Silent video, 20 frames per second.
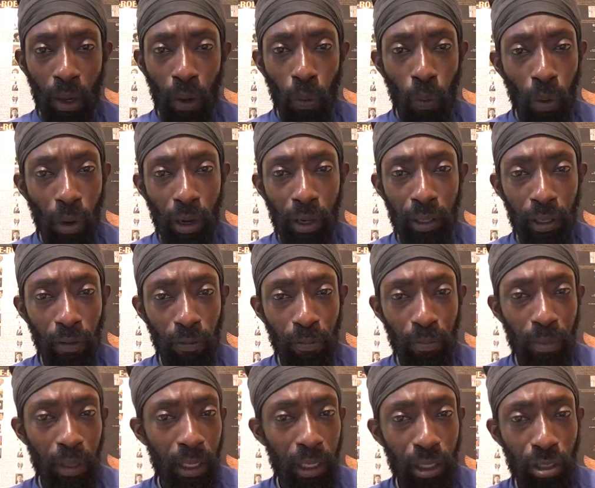worth of
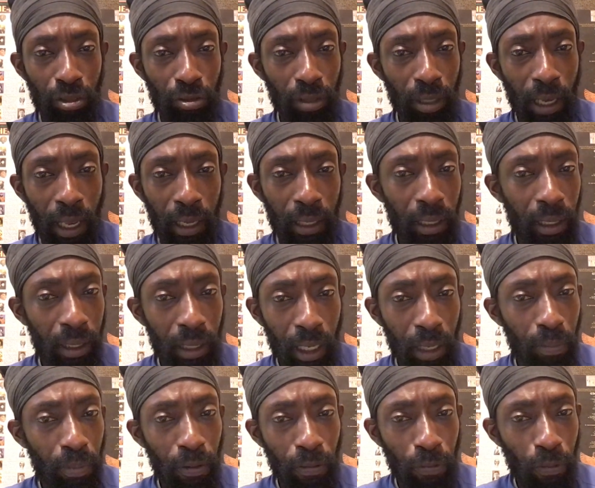ministry that he
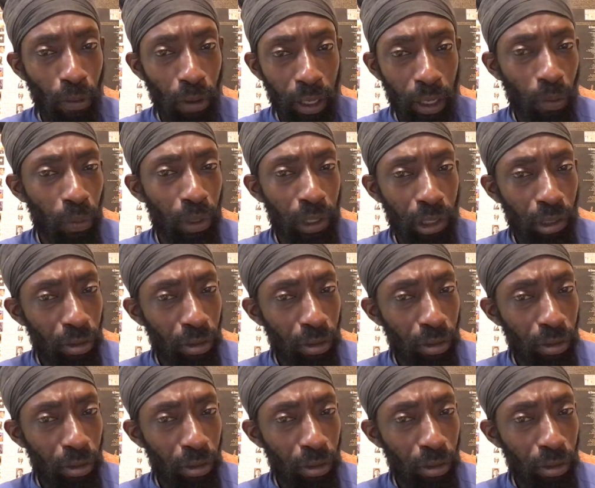did before he was